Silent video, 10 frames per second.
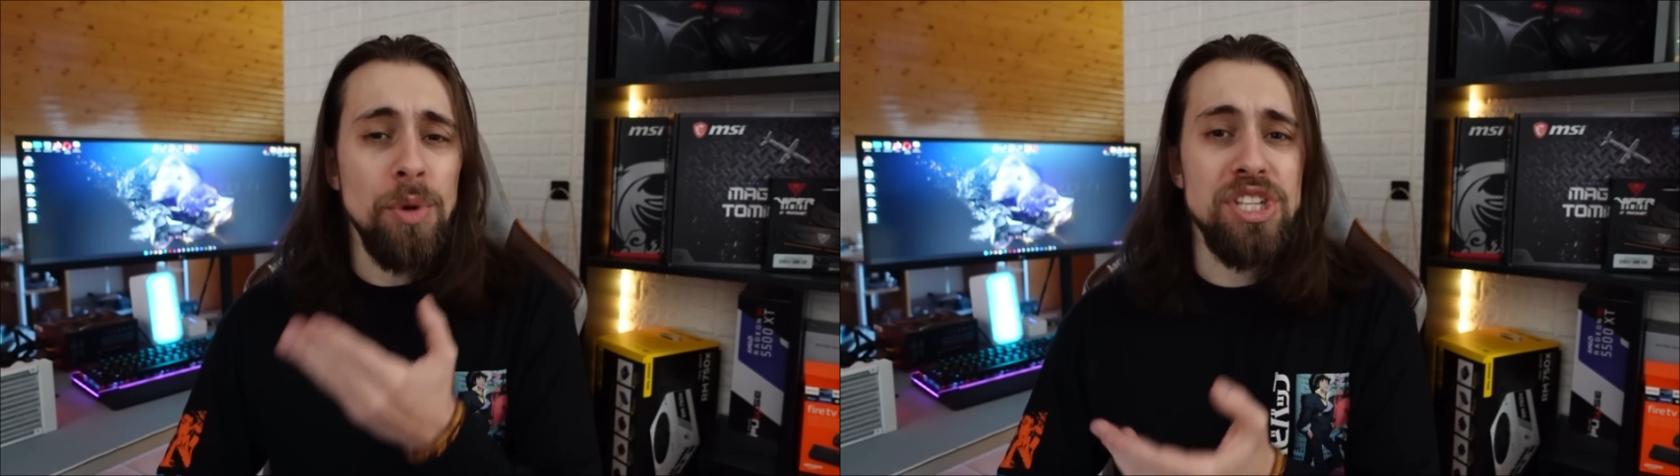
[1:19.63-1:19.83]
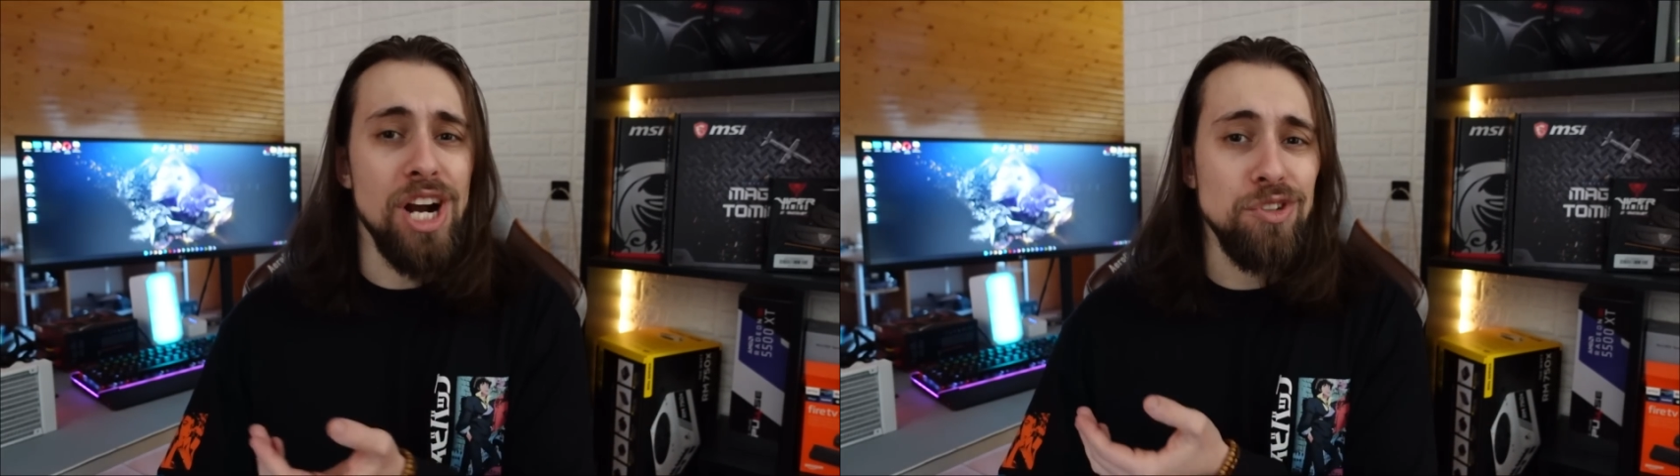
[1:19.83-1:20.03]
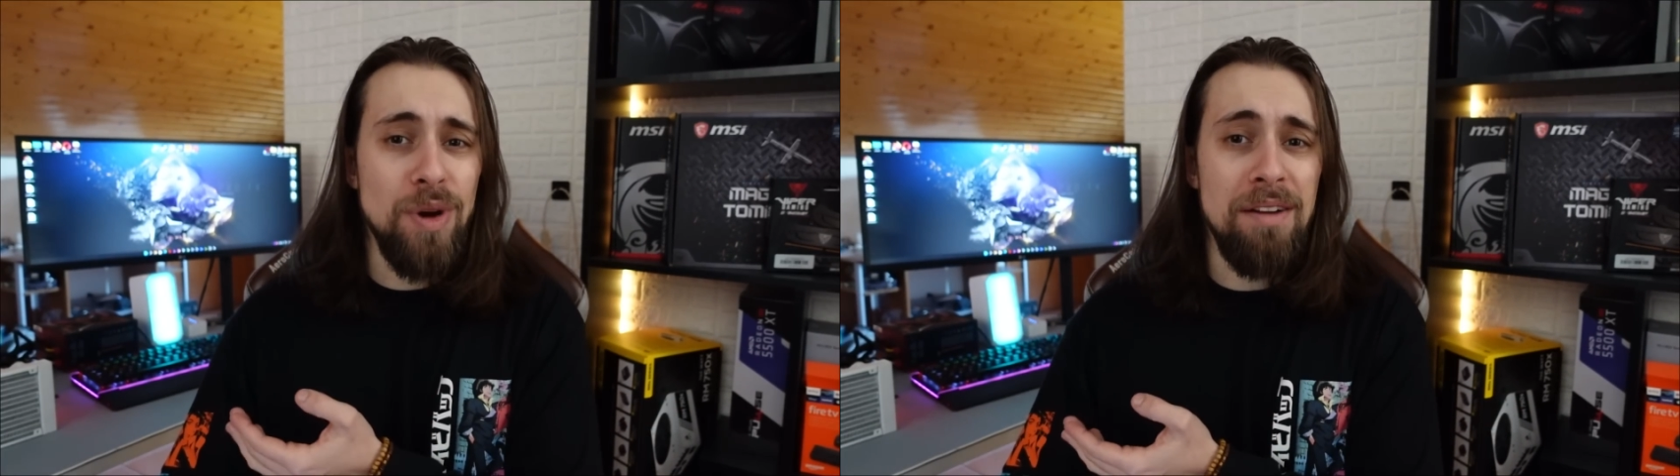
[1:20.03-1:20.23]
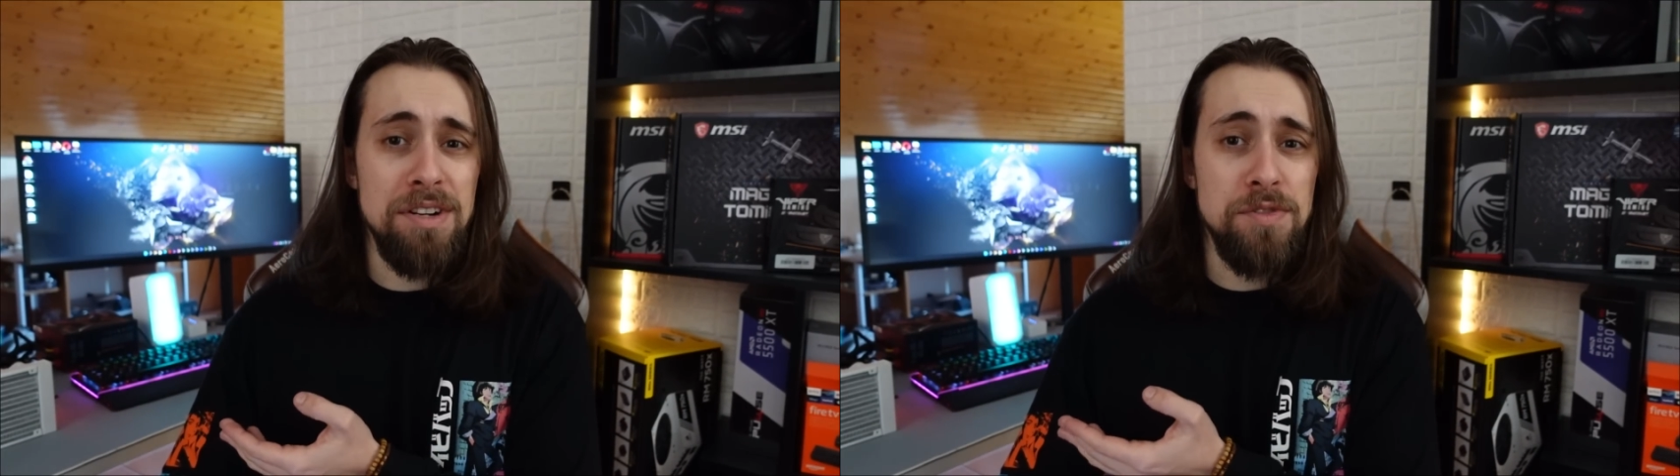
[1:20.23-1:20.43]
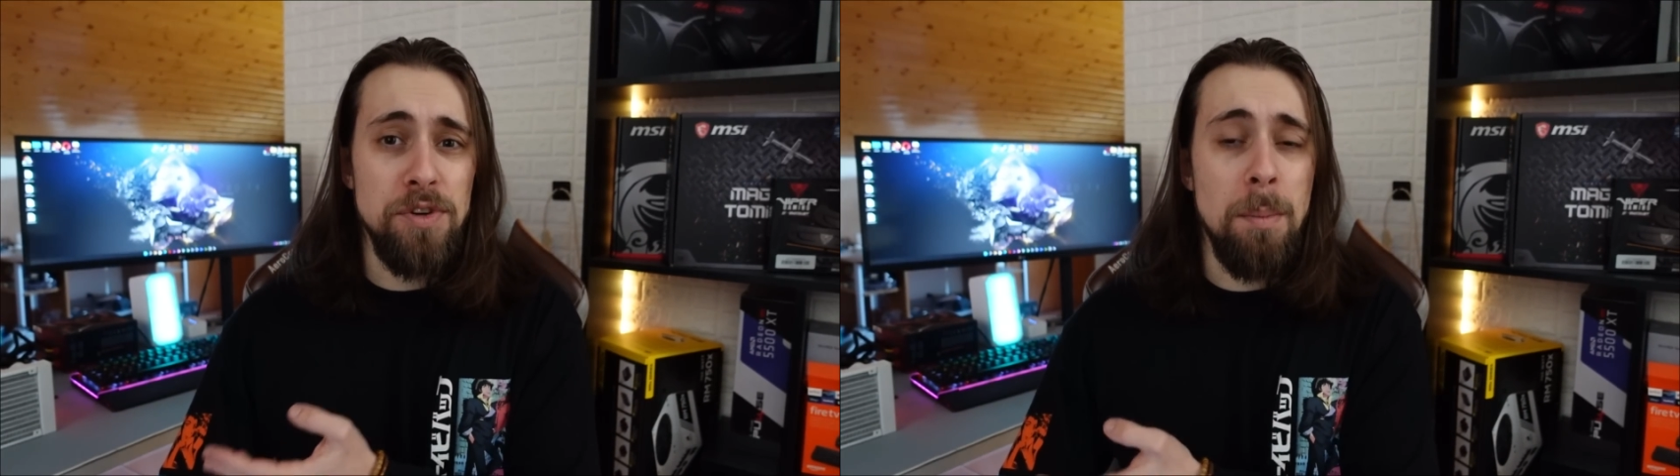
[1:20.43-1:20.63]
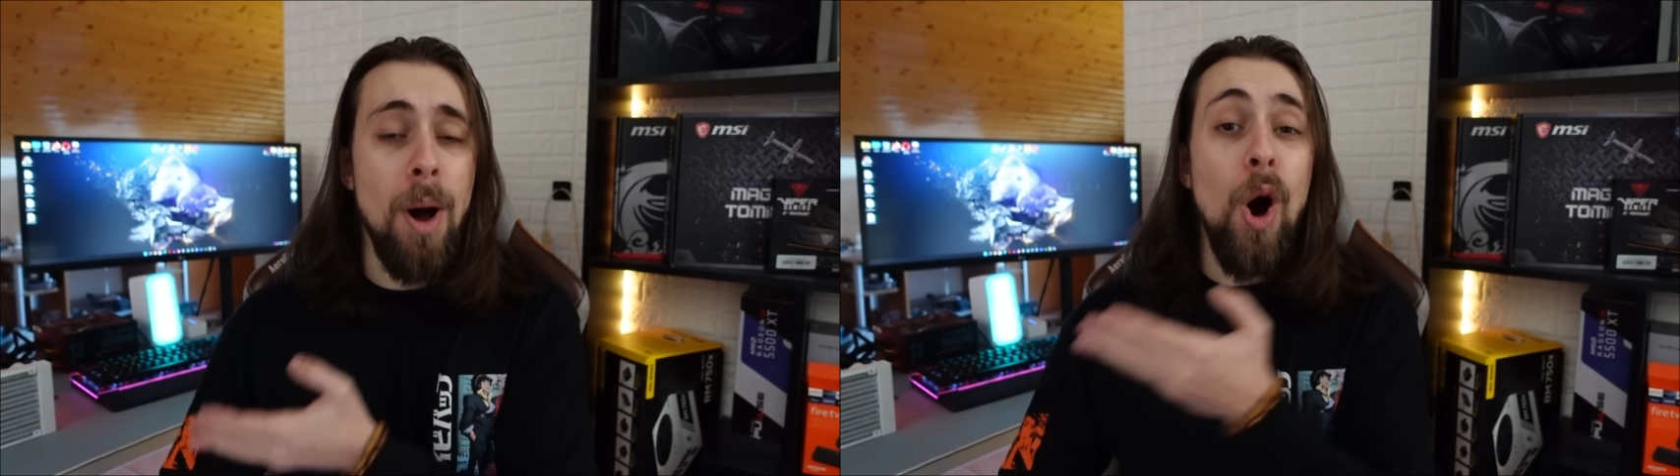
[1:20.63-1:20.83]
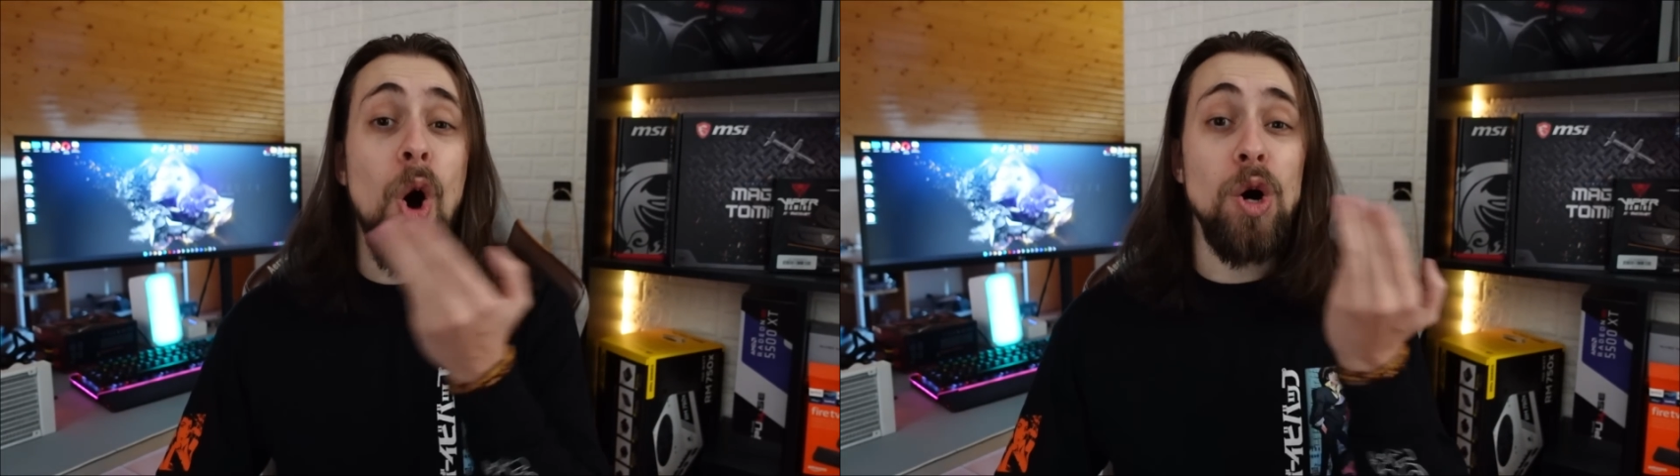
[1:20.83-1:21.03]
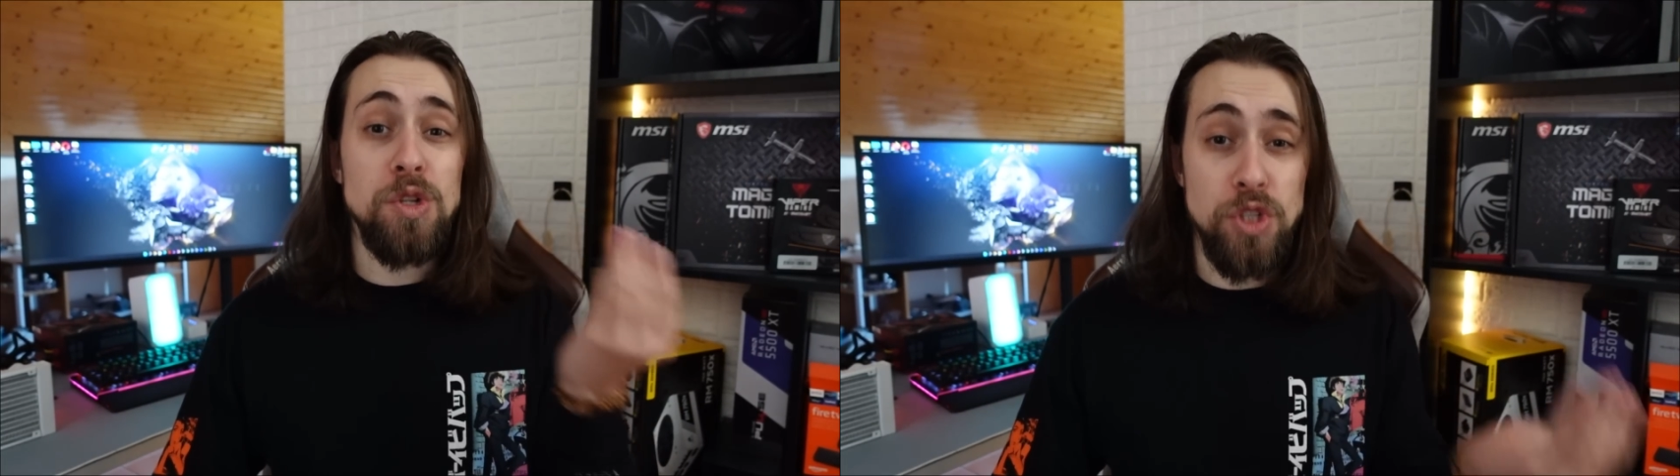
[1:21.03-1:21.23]
which are drivers from
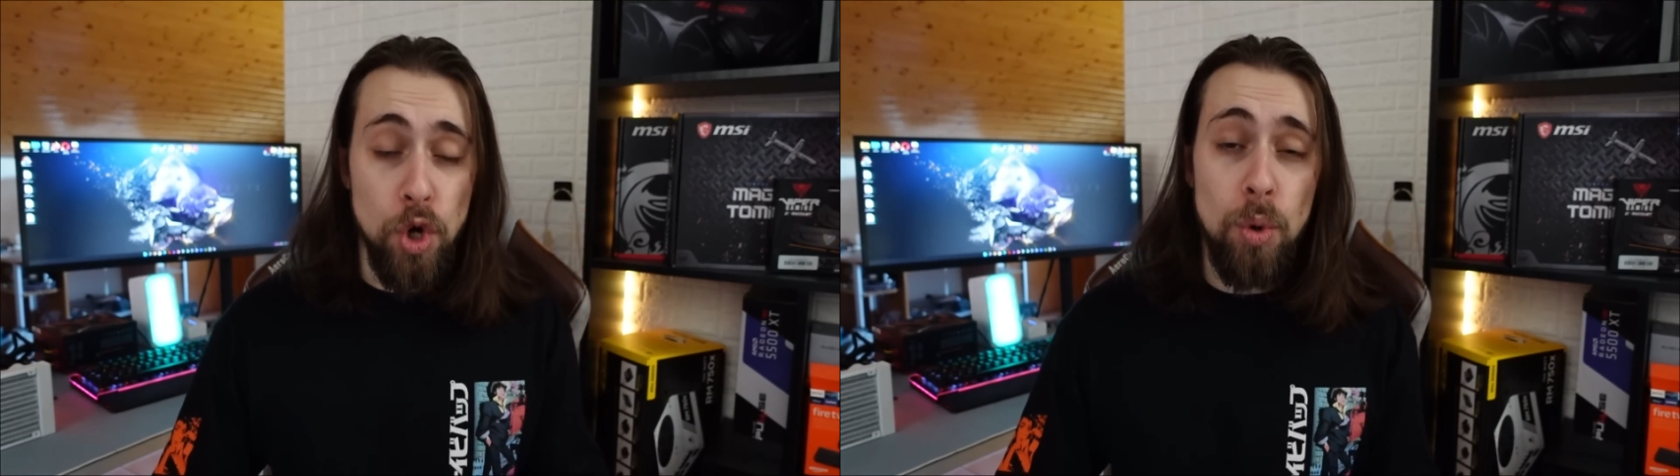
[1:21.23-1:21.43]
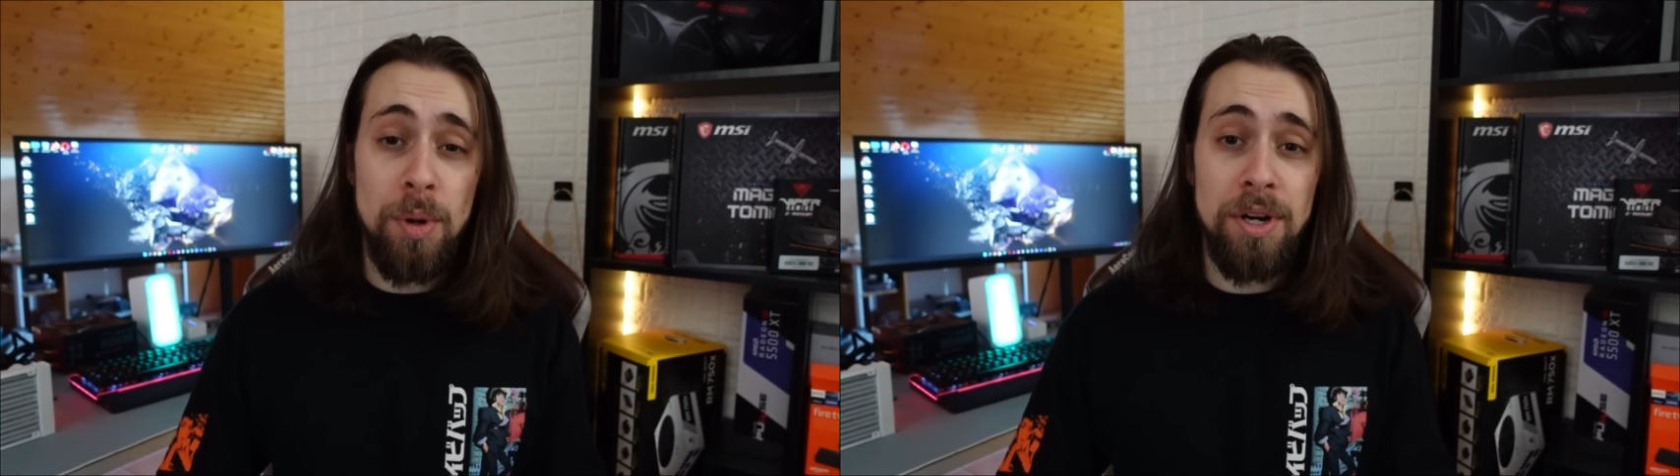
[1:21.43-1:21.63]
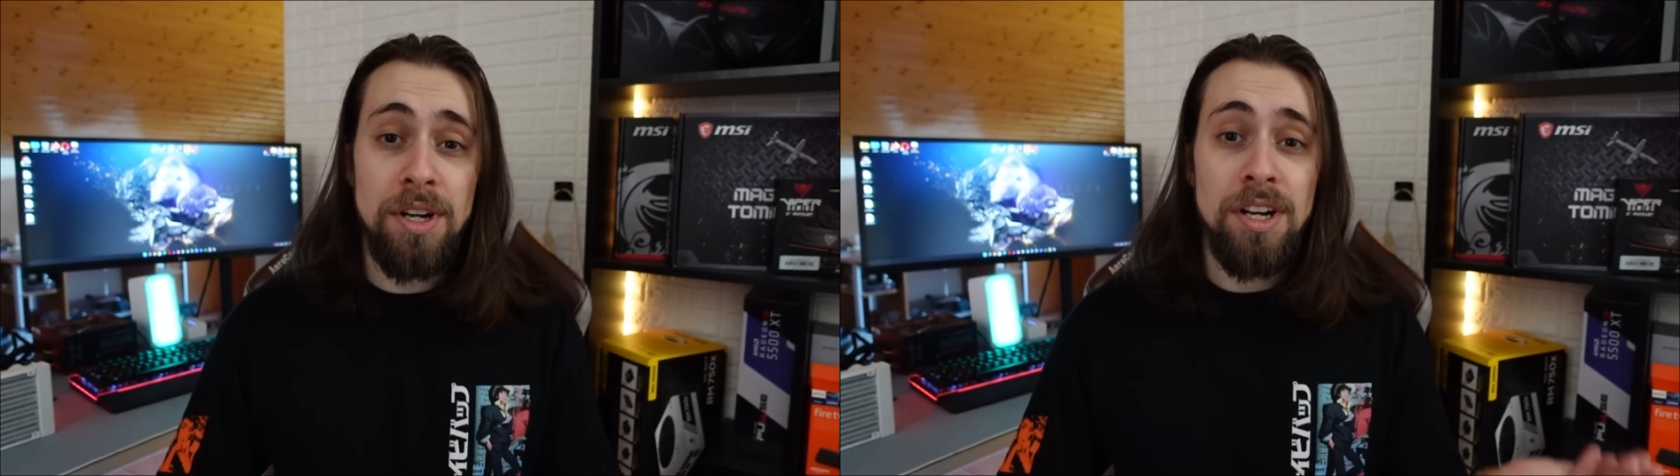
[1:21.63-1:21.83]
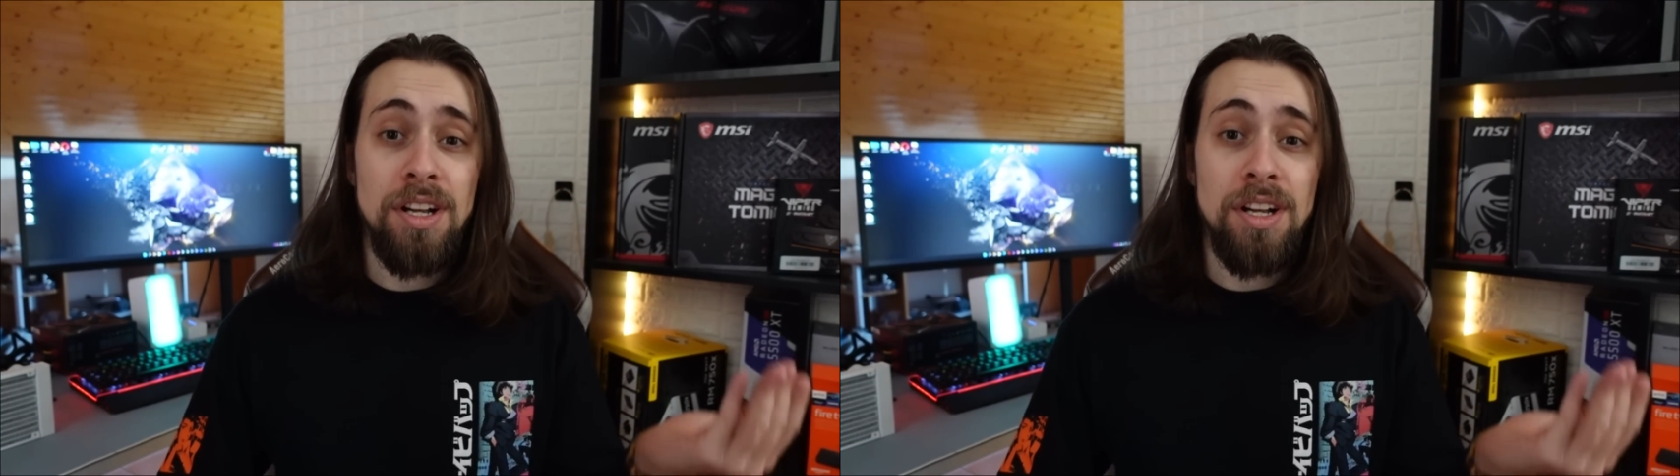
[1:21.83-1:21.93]
October